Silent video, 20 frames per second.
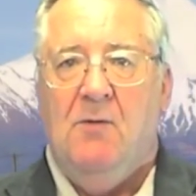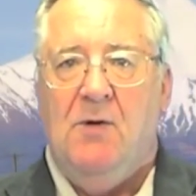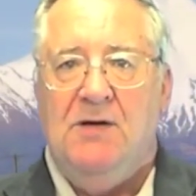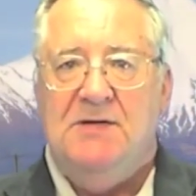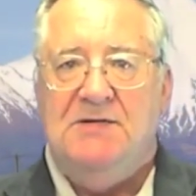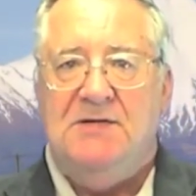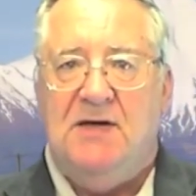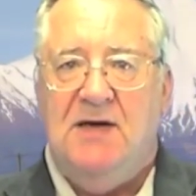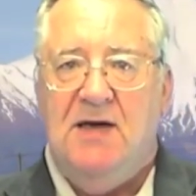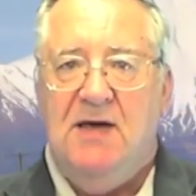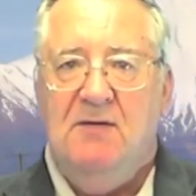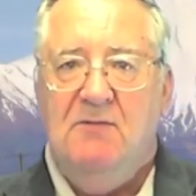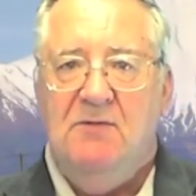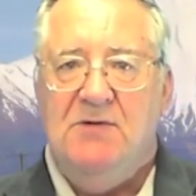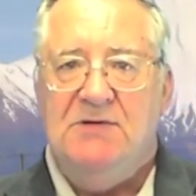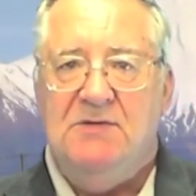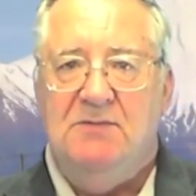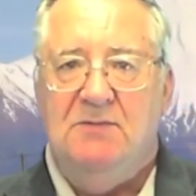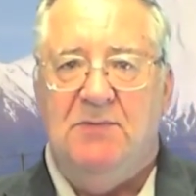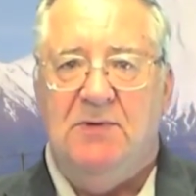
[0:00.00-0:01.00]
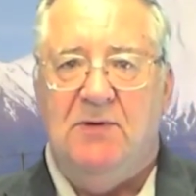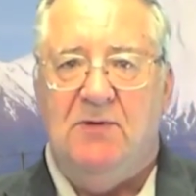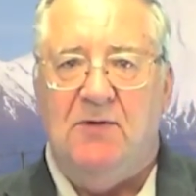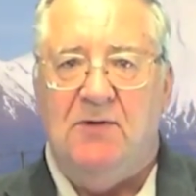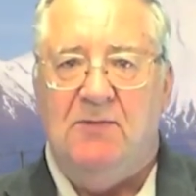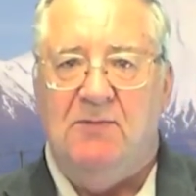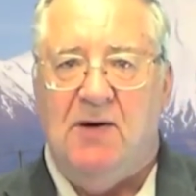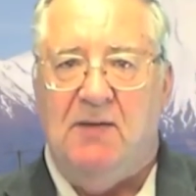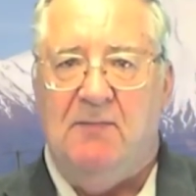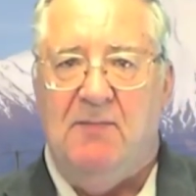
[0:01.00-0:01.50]
Whilst Key was
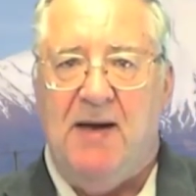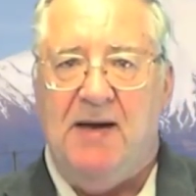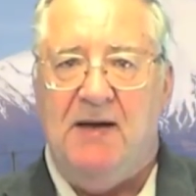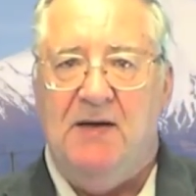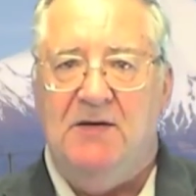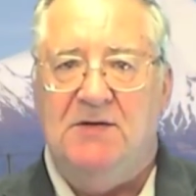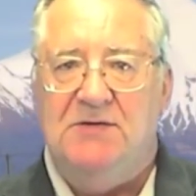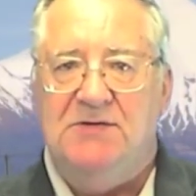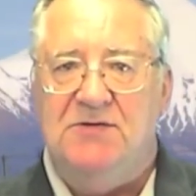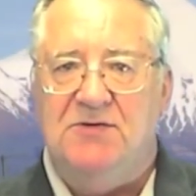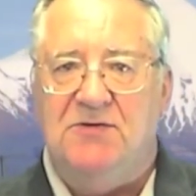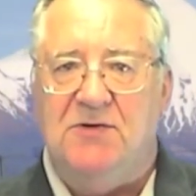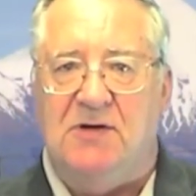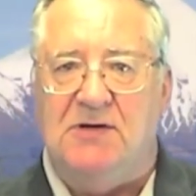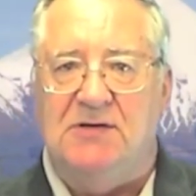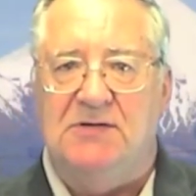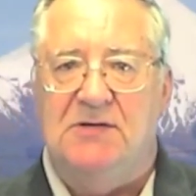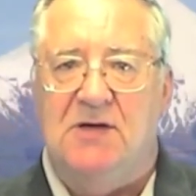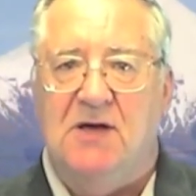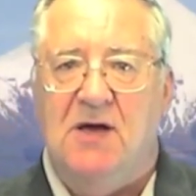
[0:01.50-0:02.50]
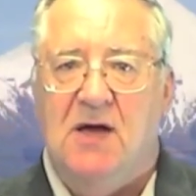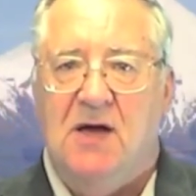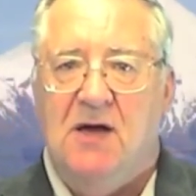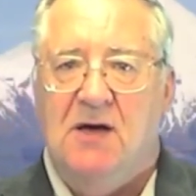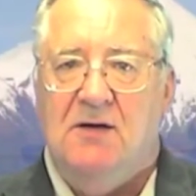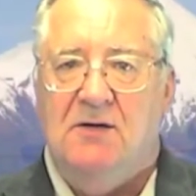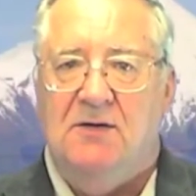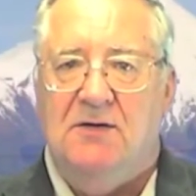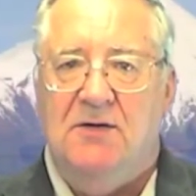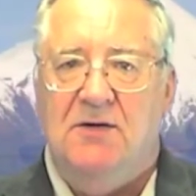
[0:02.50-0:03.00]
employed by Bankers Trust,
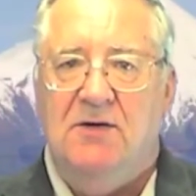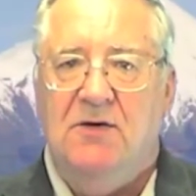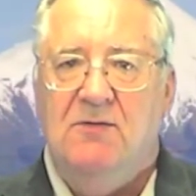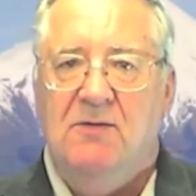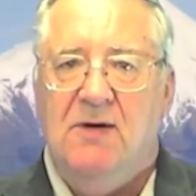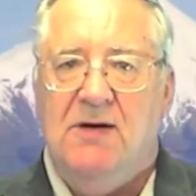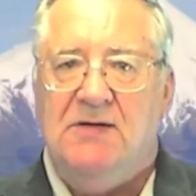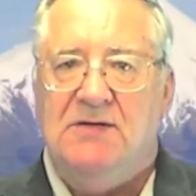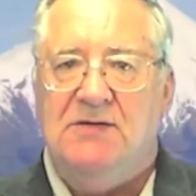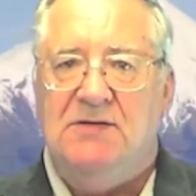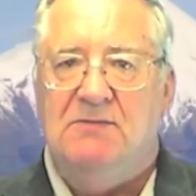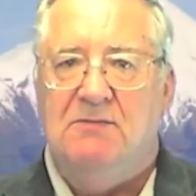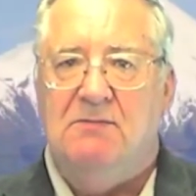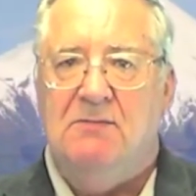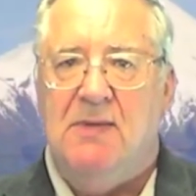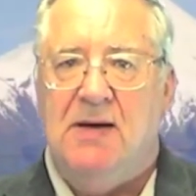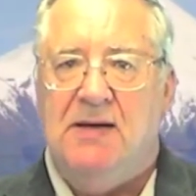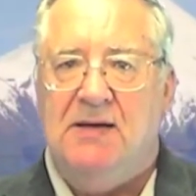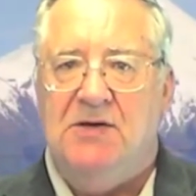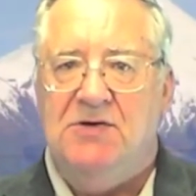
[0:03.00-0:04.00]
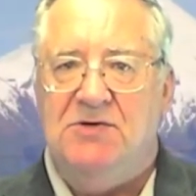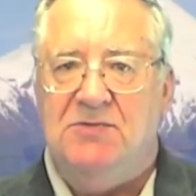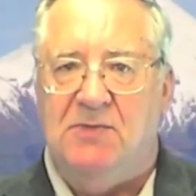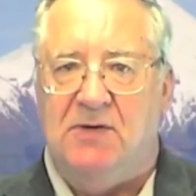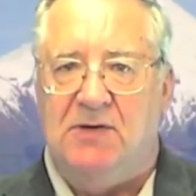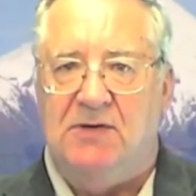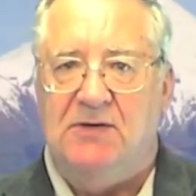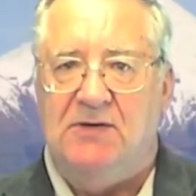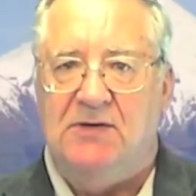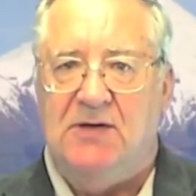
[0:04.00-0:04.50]
the US
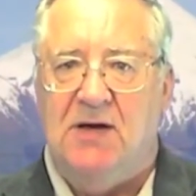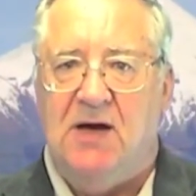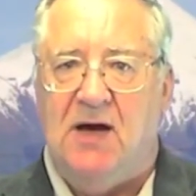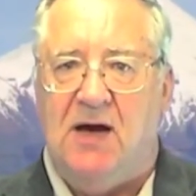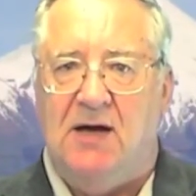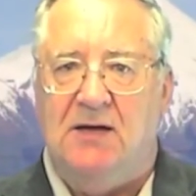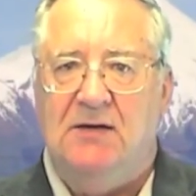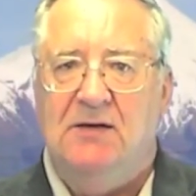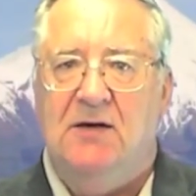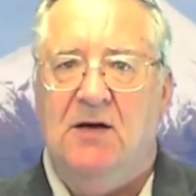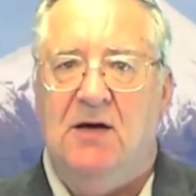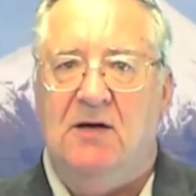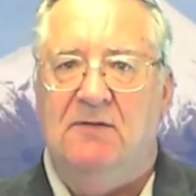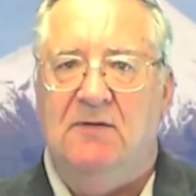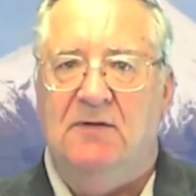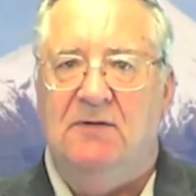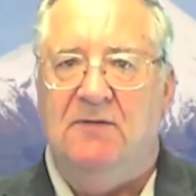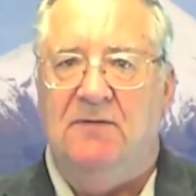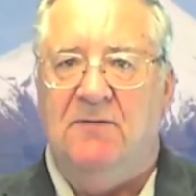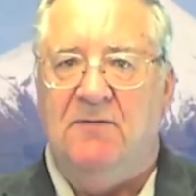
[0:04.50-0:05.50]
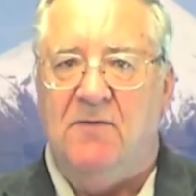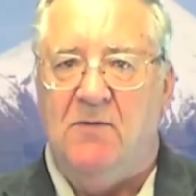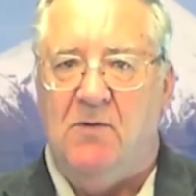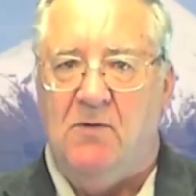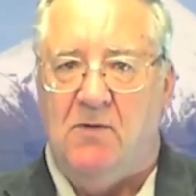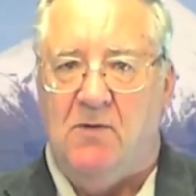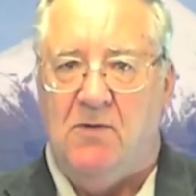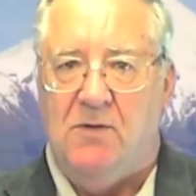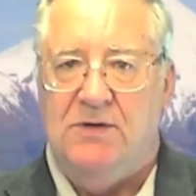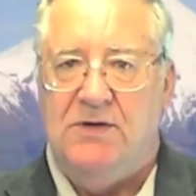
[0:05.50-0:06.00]
management uncovered
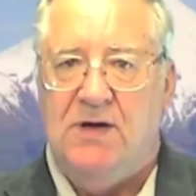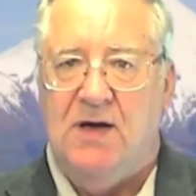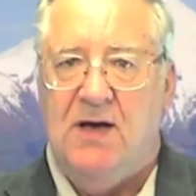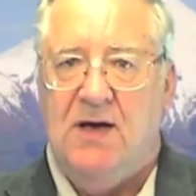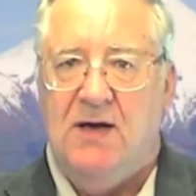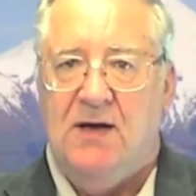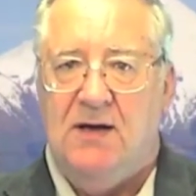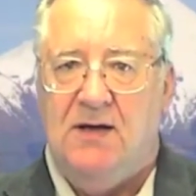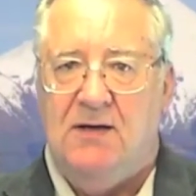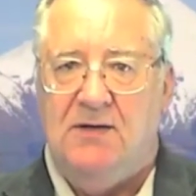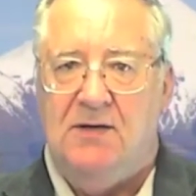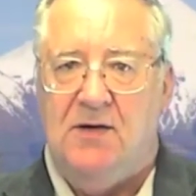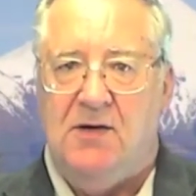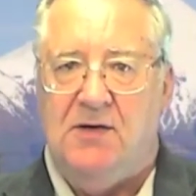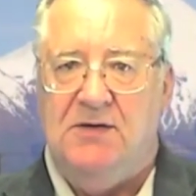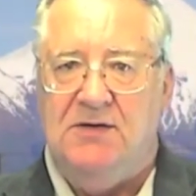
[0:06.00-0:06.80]
fraud in